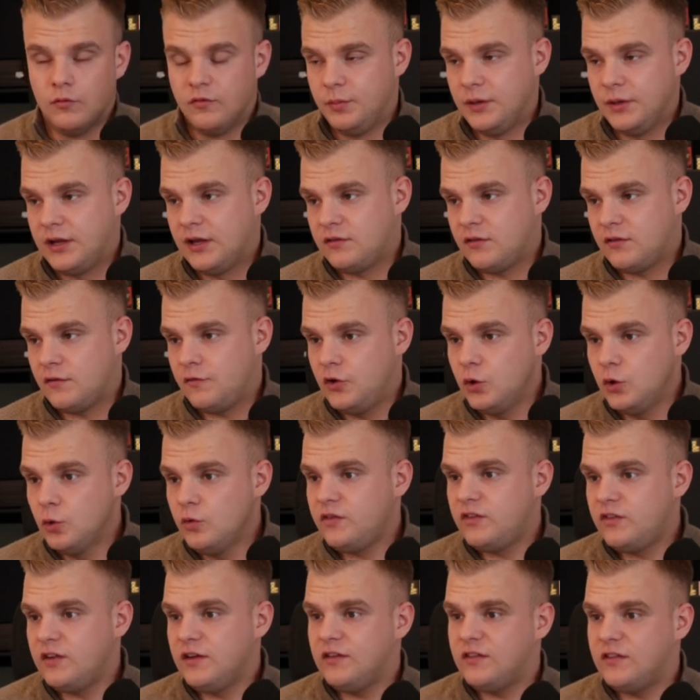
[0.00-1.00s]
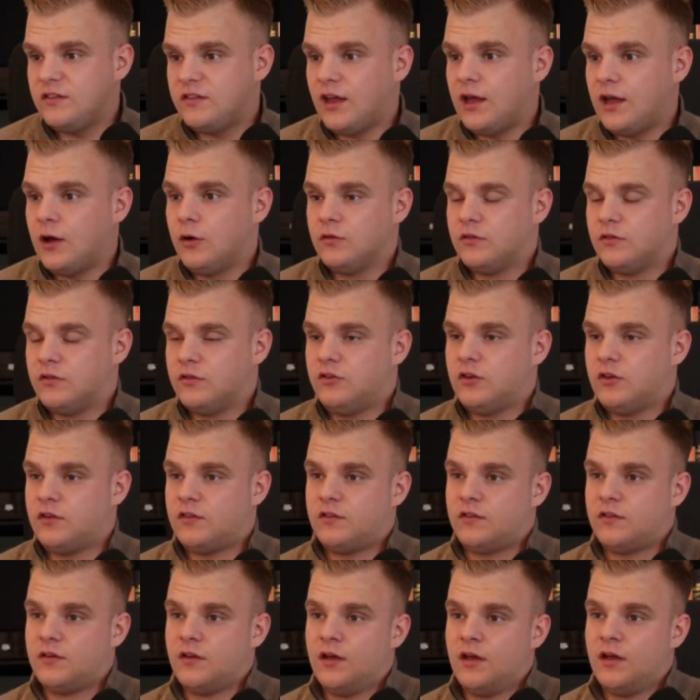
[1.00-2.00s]
Because if you see sales
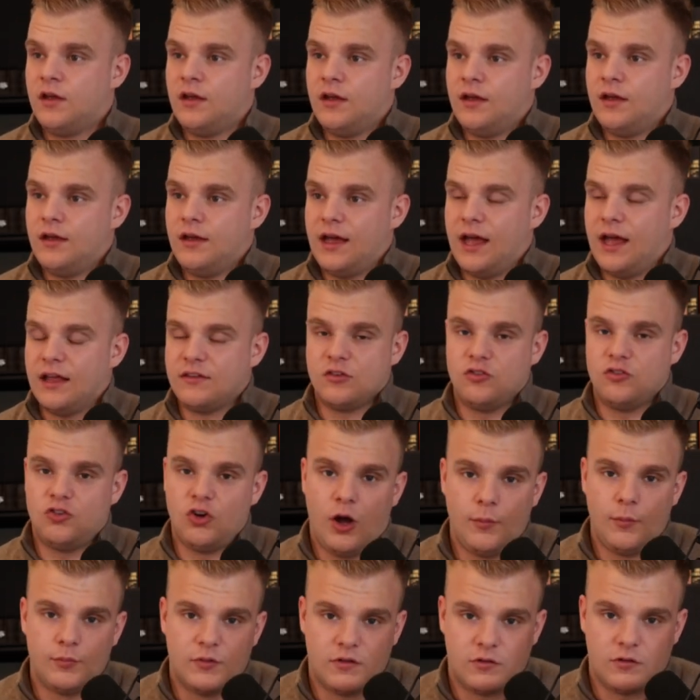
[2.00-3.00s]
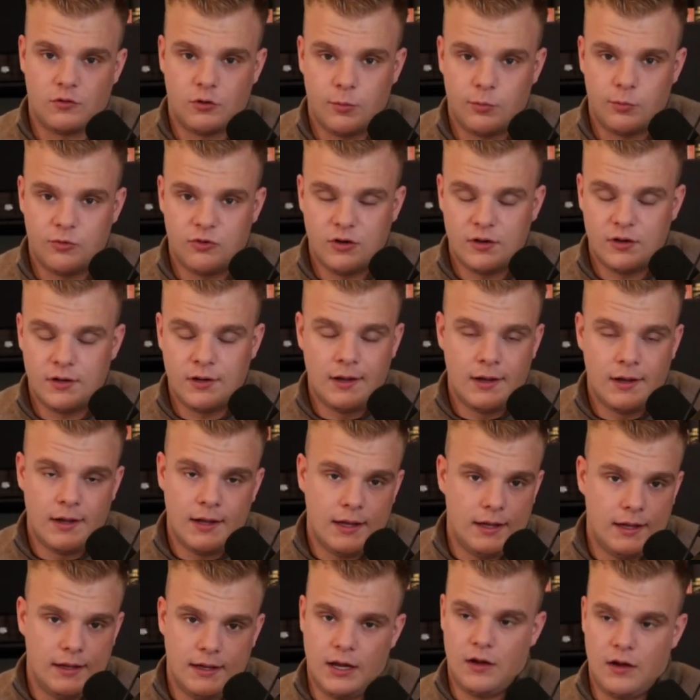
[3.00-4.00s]
just as a job description,
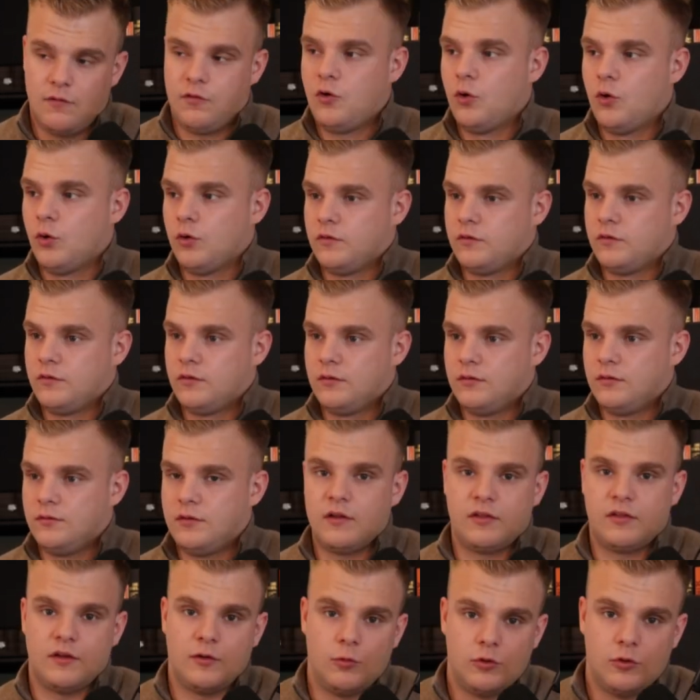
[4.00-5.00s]
yeah, of course, nothing will